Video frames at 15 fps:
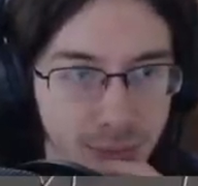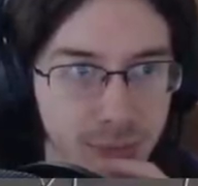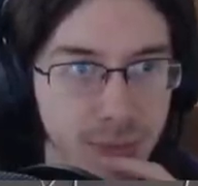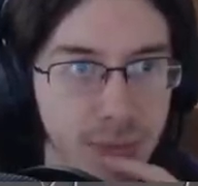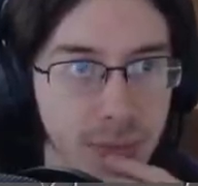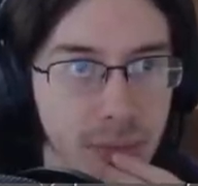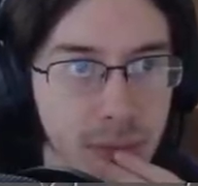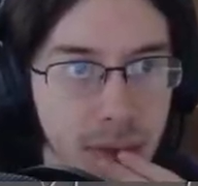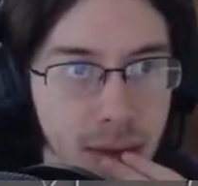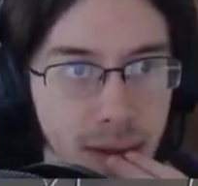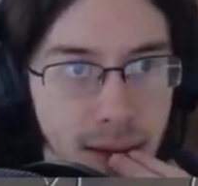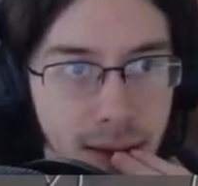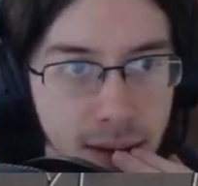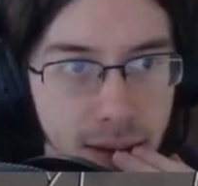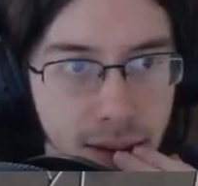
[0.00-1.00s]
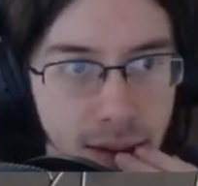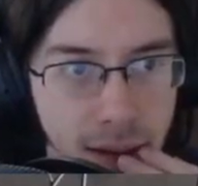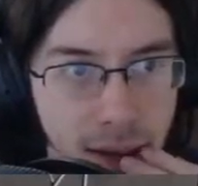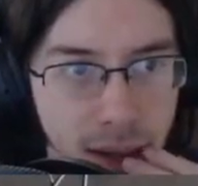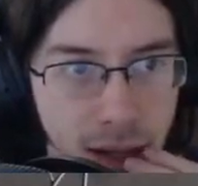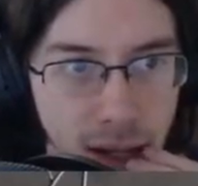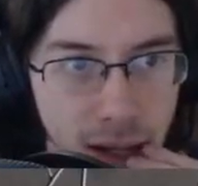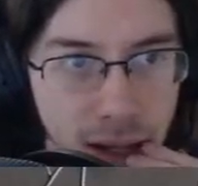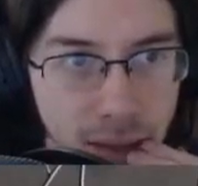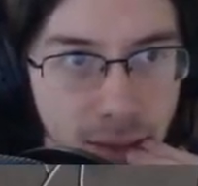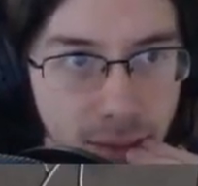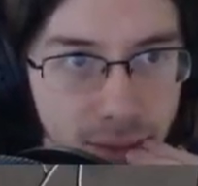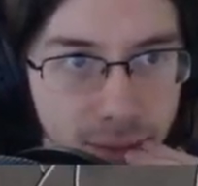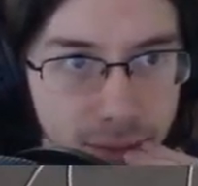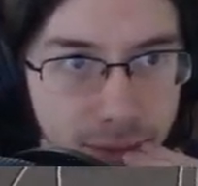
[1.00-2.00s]

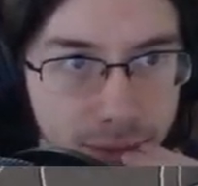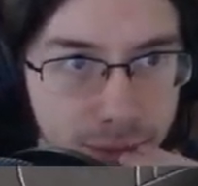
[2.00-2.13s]
Nothing is said.